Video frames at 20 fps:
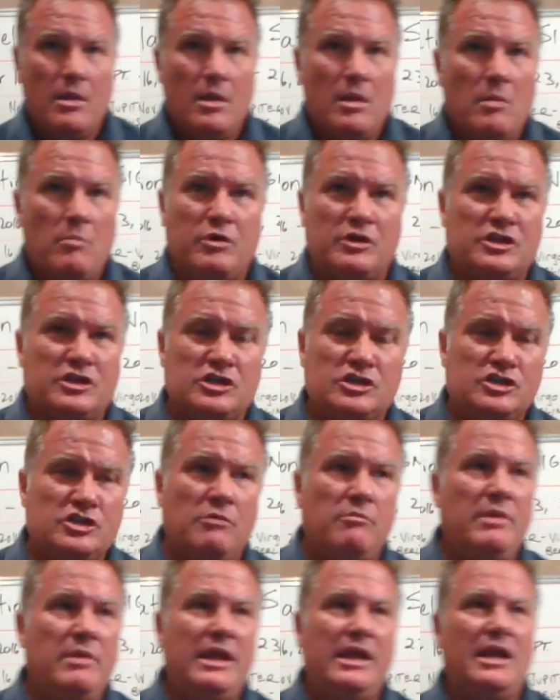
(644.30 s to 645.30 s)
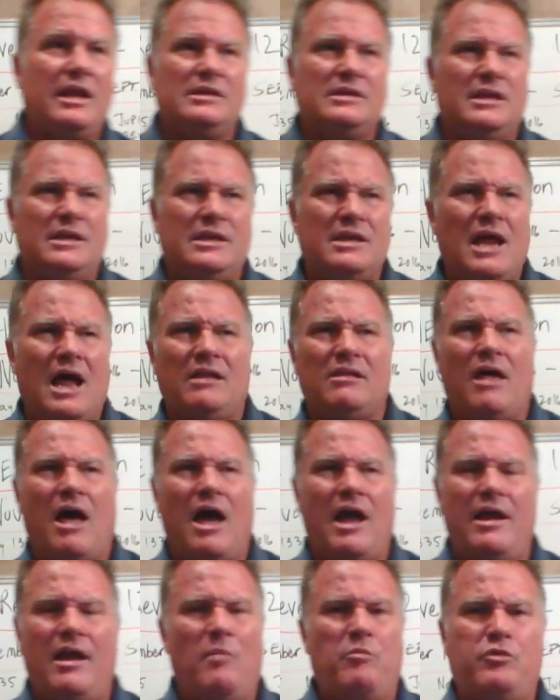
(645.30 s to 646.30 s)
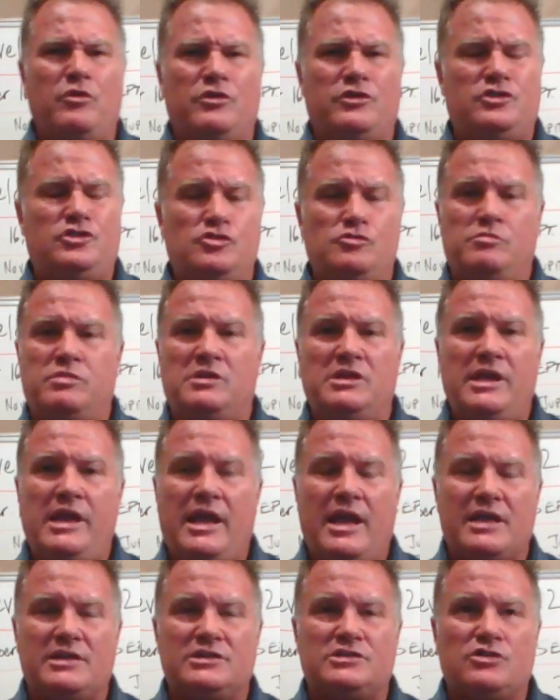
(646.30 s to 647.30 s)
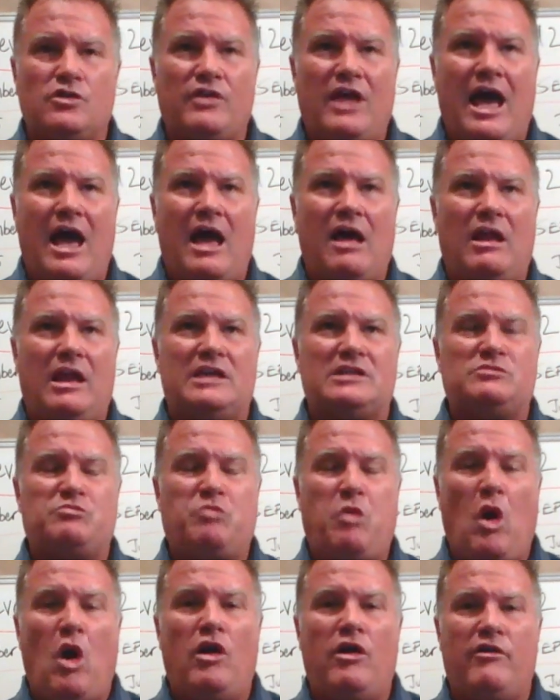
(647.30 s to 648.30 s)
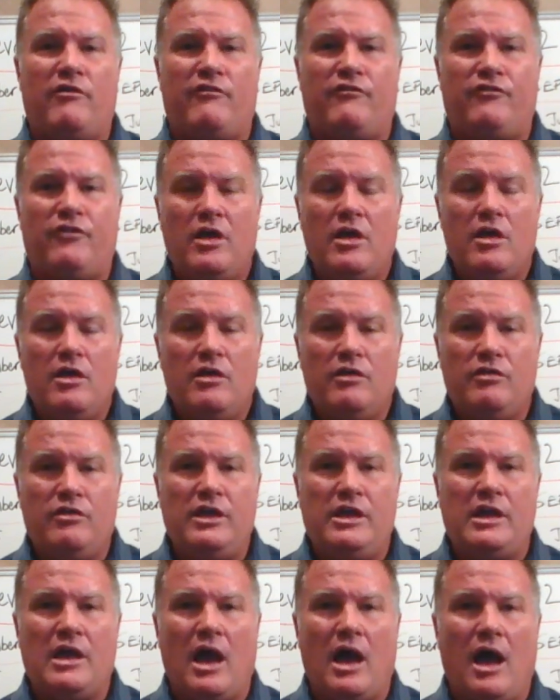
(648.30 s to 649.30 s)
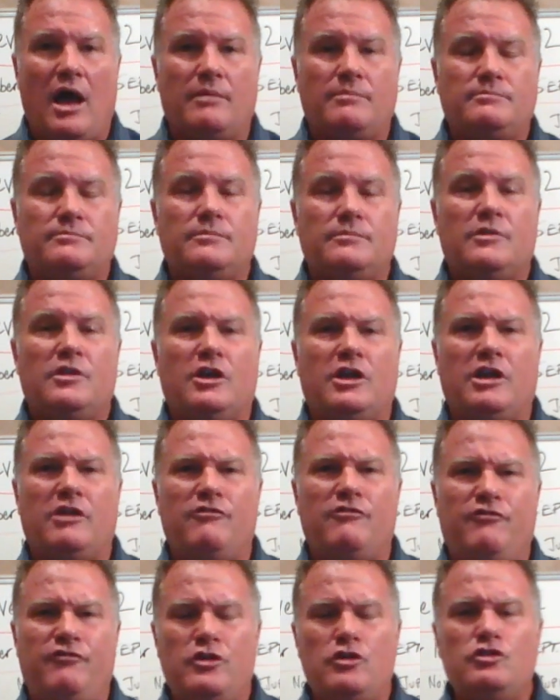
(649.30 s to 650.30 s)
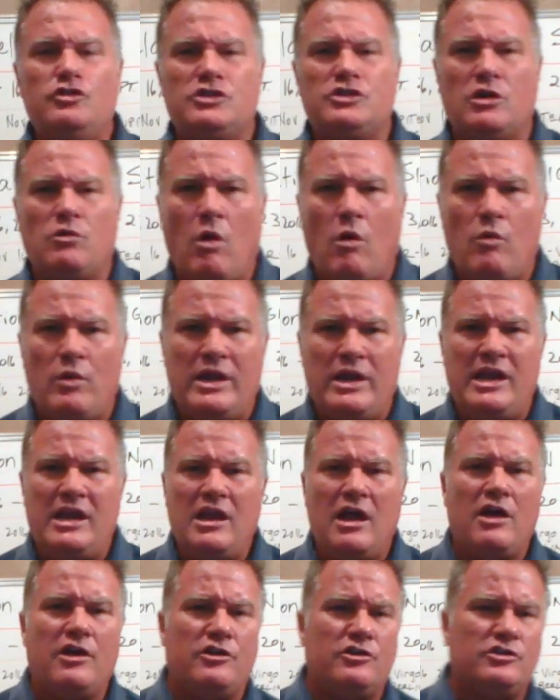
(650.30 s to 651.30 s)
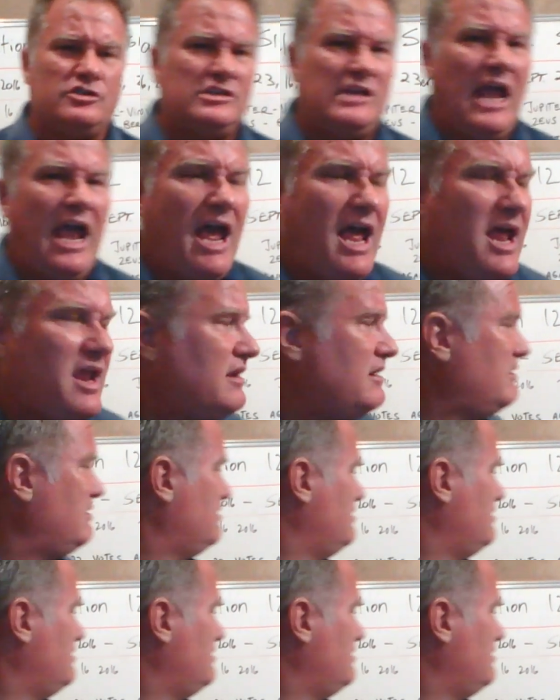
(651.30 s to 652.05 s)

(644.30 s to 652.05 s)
but the Shemitah did not line up with Jubilee, and so that is part of the confusion. What we need to understand